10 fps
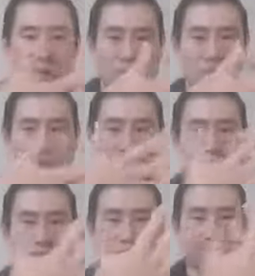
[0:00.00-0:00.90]
all
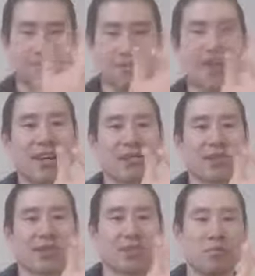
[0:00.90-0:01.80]
different
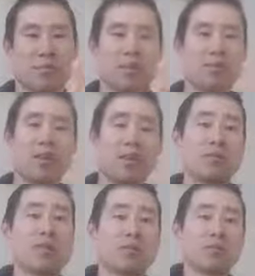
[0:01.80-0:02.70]
directions, but we really
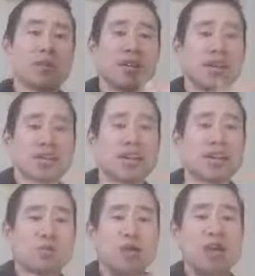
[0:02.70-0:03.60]
want the scar to
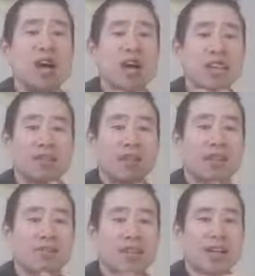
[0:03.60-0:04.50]
align in one
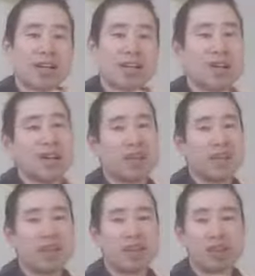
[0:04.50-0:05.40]
direction, i.e.
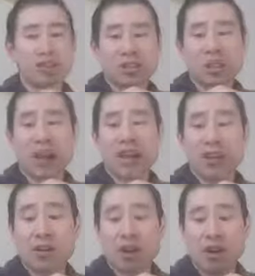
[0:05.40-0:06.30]
along the
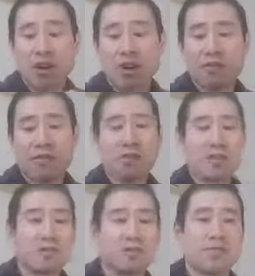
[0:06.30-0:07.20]
line of the
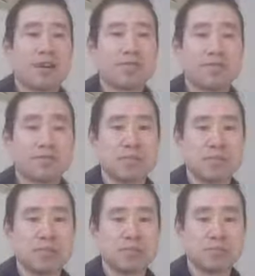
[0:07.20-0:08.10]
muscle fibers
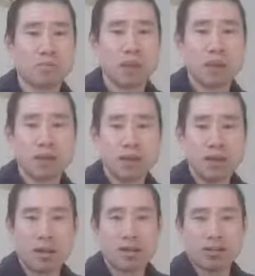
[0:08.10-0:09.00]
themselves as well.
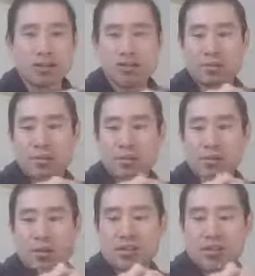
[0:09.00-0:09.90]
So
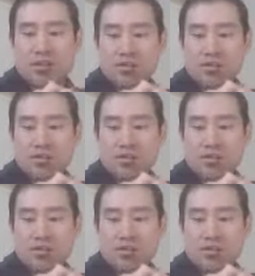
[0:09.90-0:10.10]
this is a